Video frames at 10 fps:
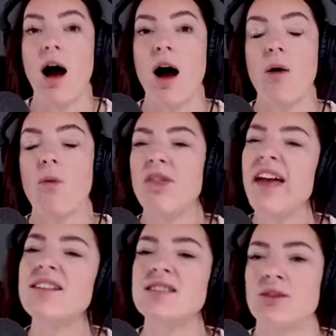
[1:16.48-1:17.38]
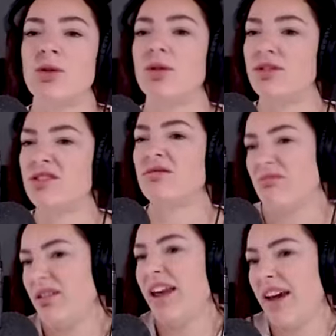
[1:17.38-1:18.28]
Well, that's a good.
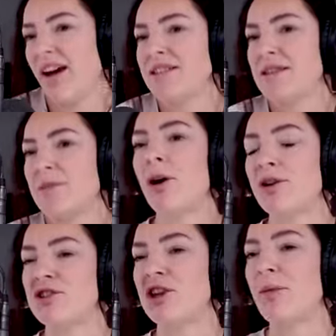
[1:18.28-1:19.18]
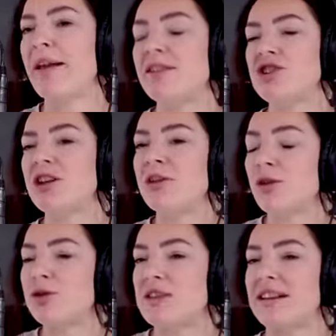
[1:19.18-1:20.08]
Yeah, I suppose she
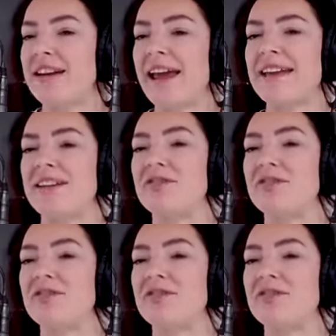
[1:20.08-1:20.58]
looked at the negative,